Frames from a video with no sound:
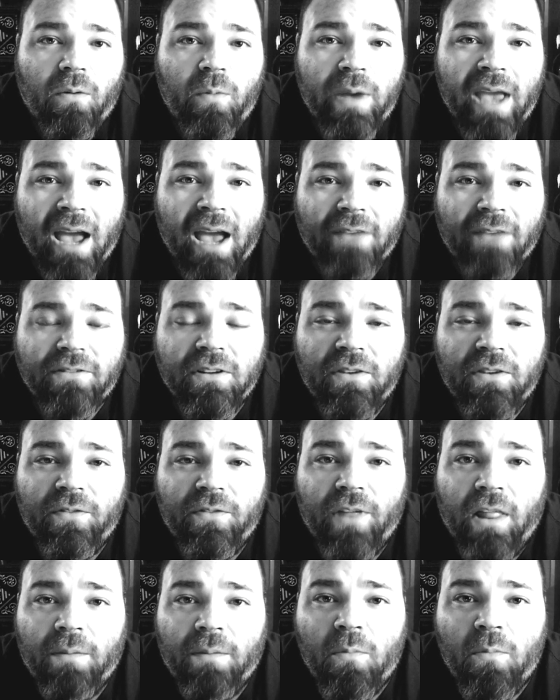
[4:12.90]
We have to
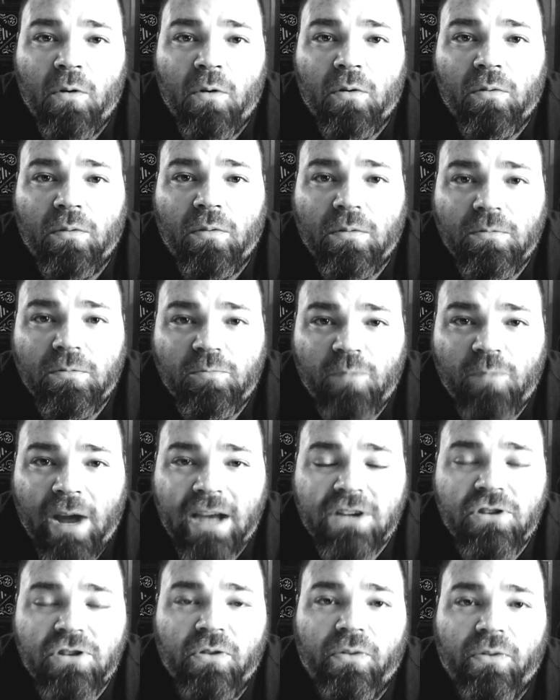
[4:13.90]
develop more
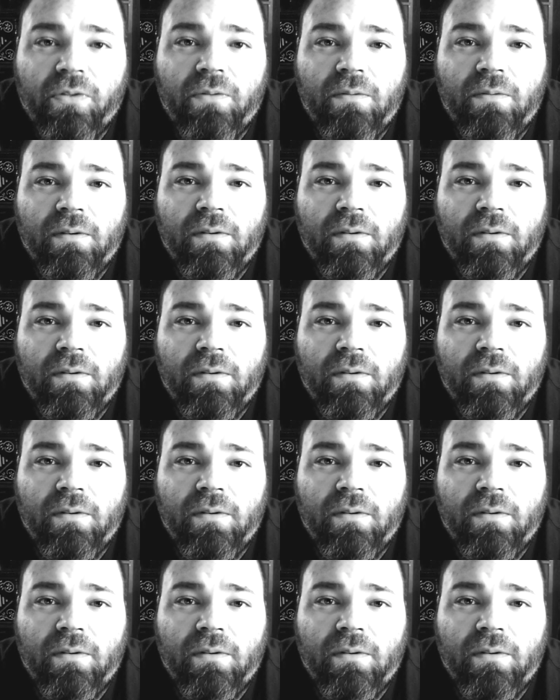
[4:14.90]
rational.